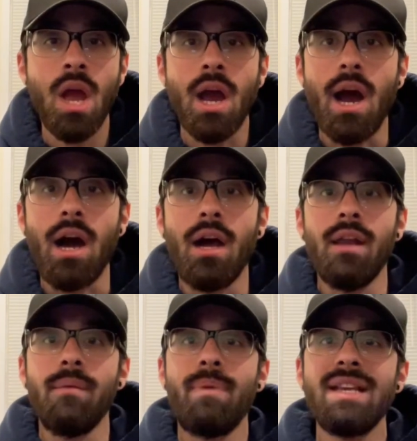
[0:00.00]
on
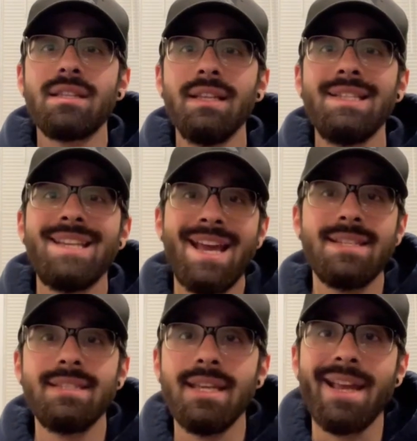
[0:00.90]
basically
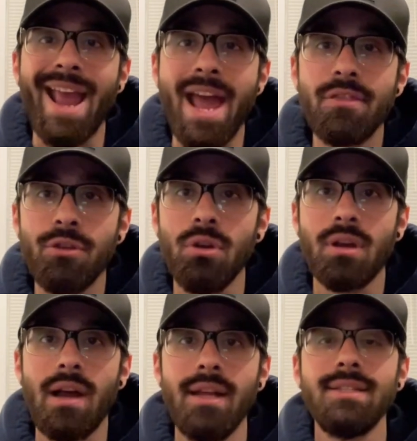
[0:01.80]
testing ethanol
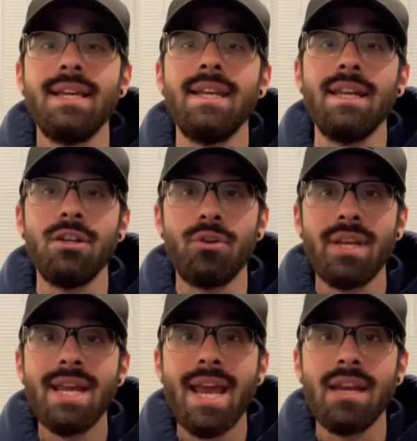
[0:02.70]
content in your
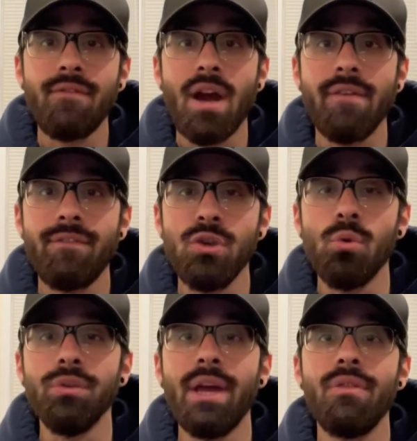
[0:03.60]
E85 fuel.
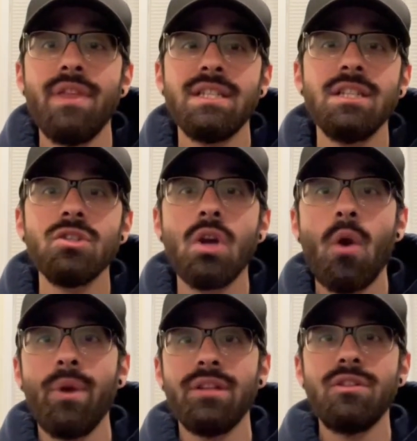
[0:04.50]
Now, this is
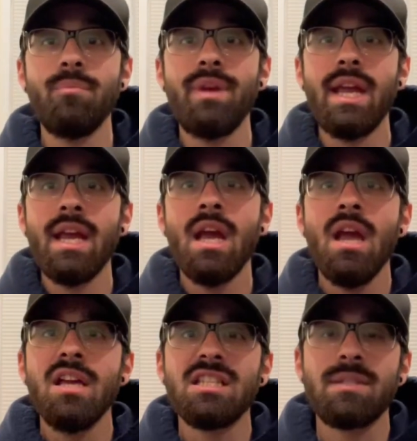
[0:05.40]
going to be
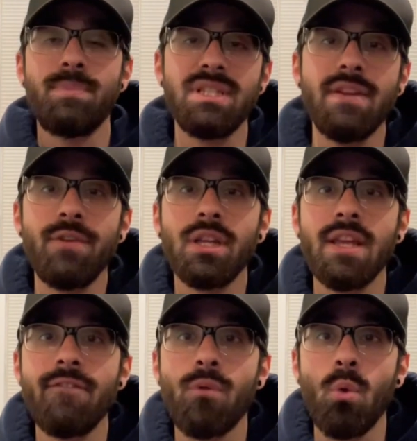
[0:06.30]
specifically
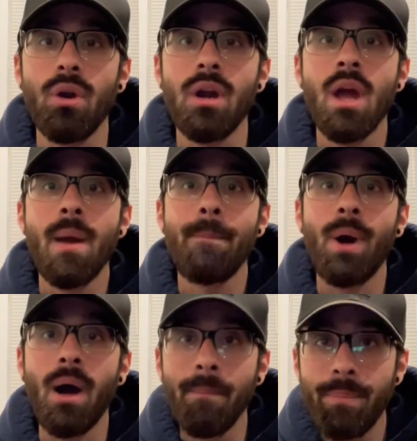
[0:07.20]
for
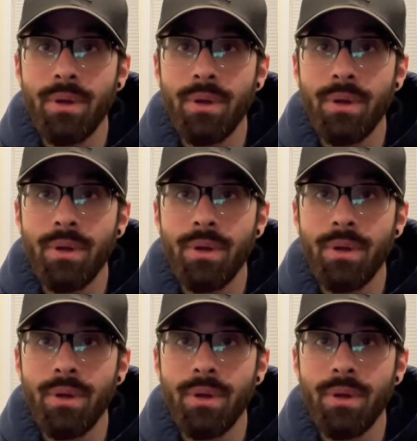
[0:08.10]
pump